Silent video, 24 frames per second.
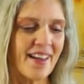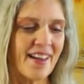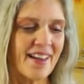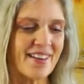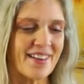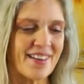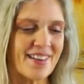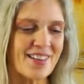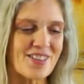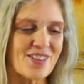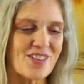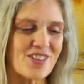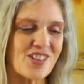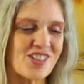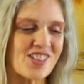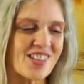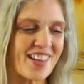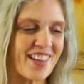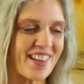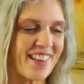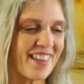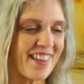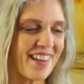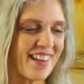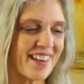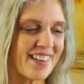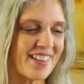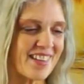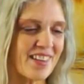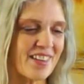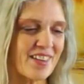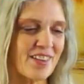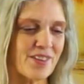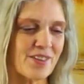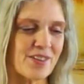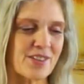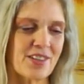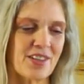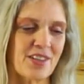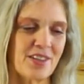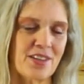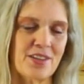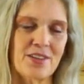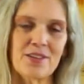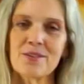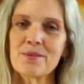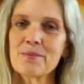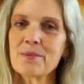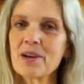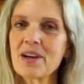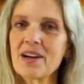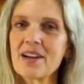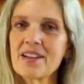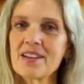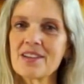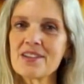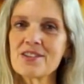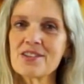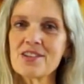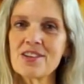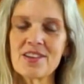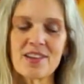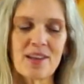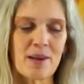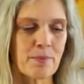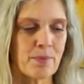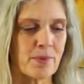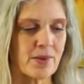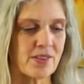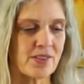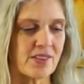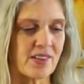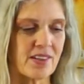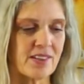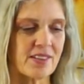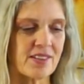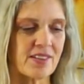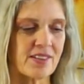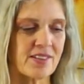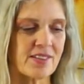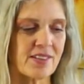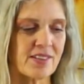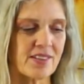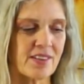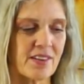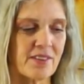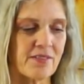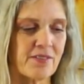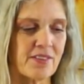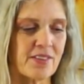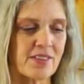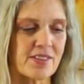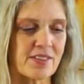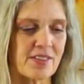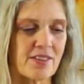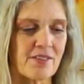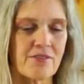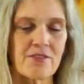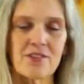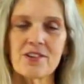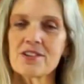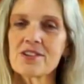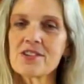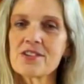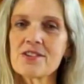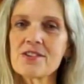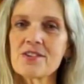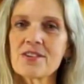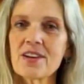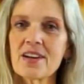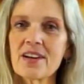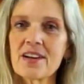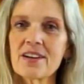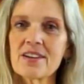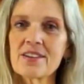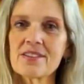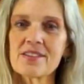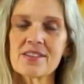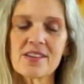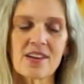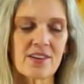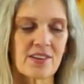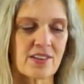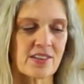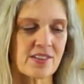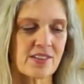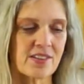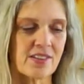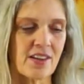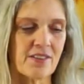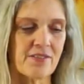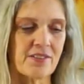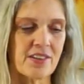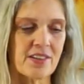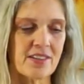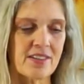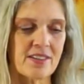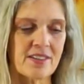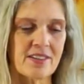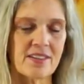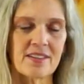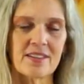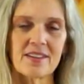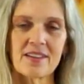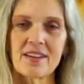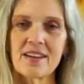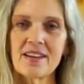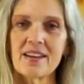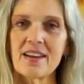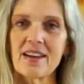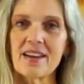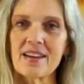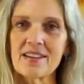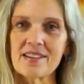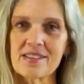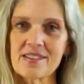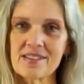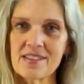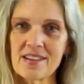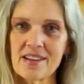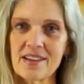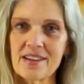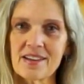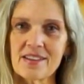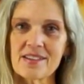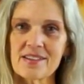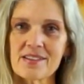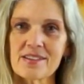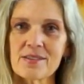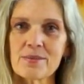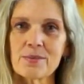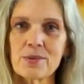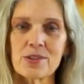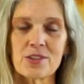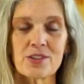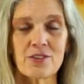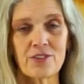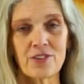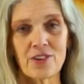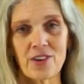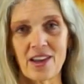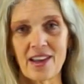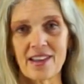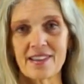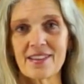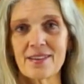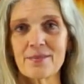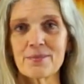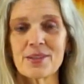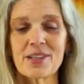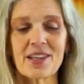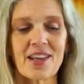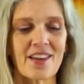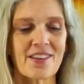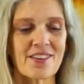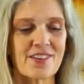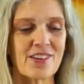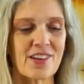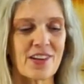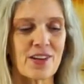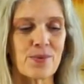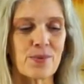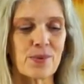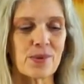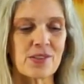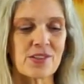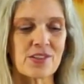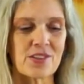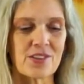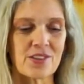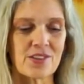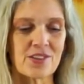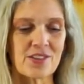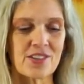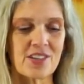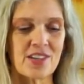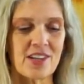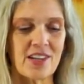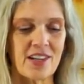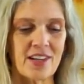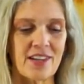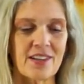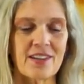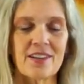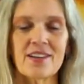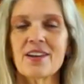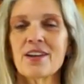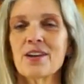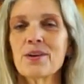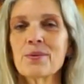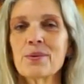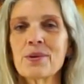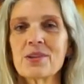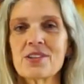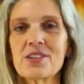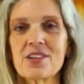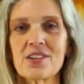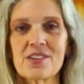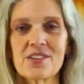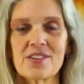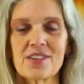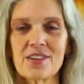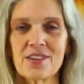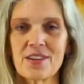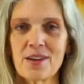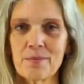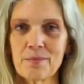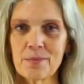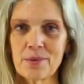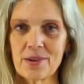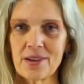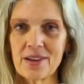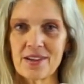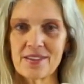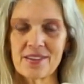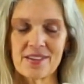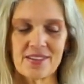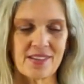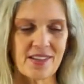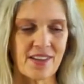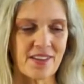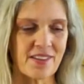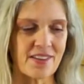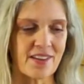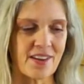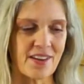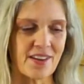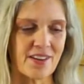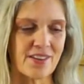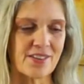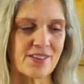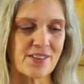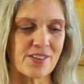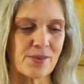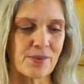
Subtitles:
An interesting thing to note in the numerology that present itself is the first 2 cards are a 7 and a 6, which if you add them together equals 13, which is the number on the Death card.